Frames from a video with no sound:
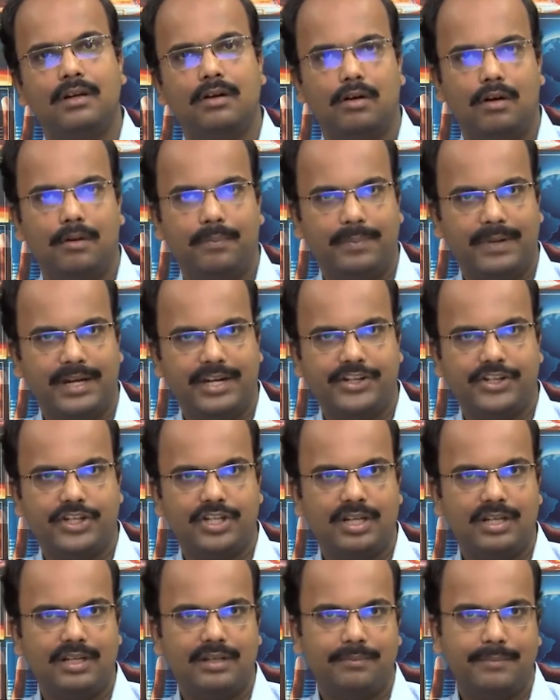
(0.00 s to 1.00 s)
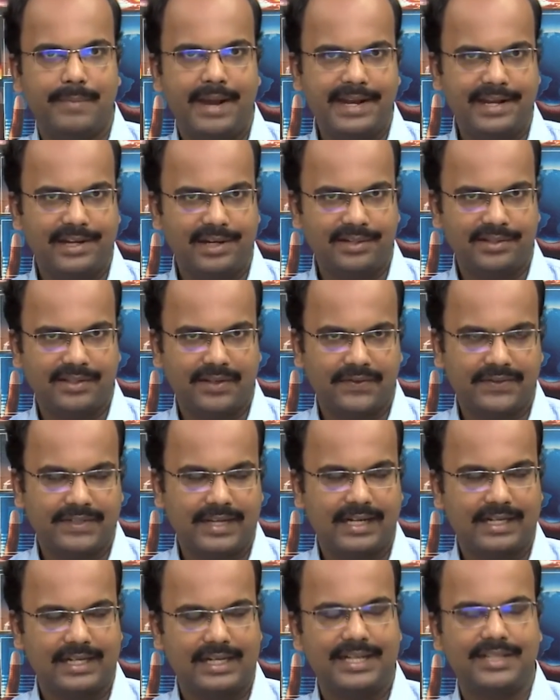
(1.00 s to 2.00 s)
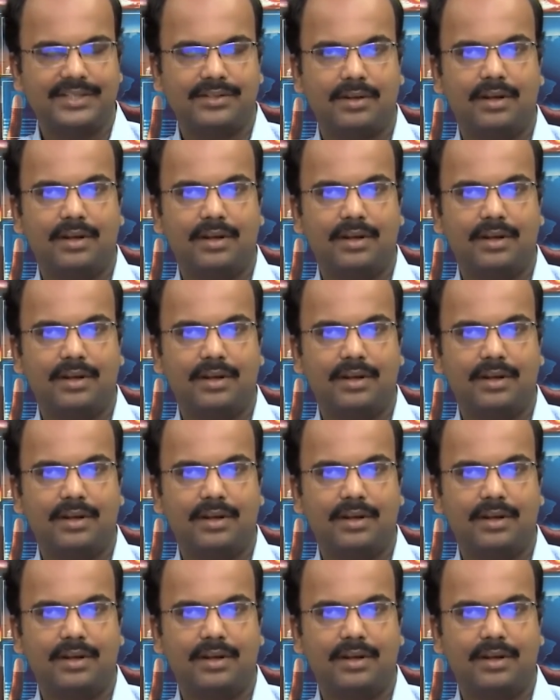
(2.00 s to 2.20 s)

operational maintenance of satellites